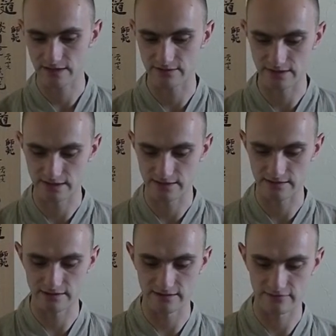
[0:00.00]
drink the
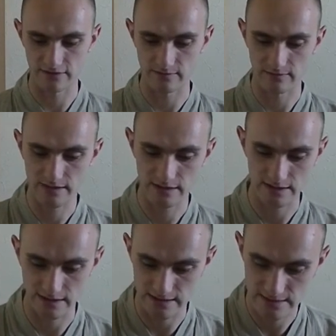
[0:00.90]
tea from
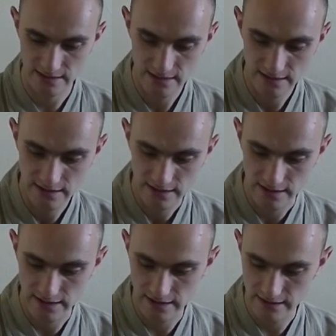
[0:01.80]
last.
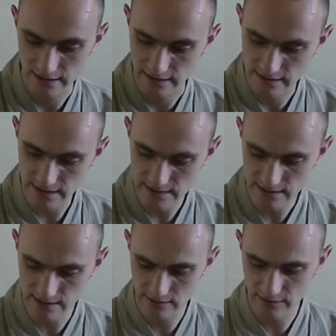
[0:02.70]
And it takes a
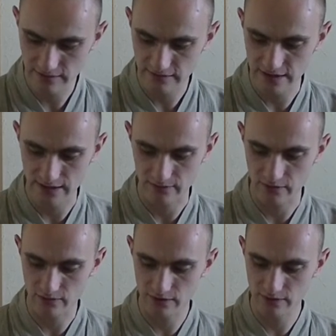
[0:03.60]
little bit of time.
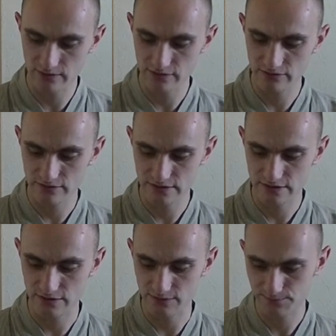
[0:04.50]
What we're going to do is
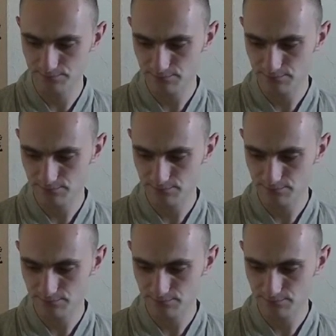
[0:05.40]
to